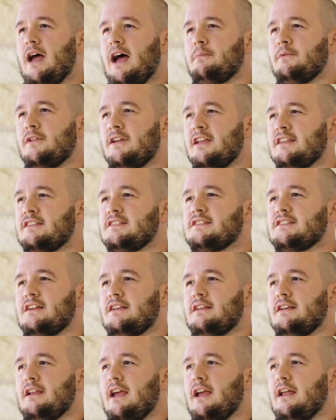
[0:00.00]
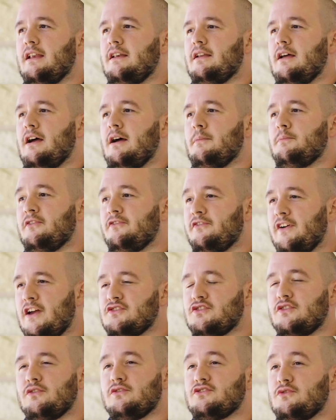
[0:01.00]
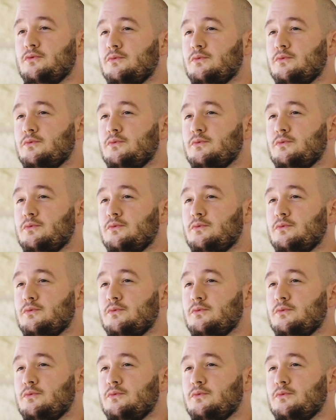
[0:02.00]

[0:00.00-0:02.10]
applicants and professionals who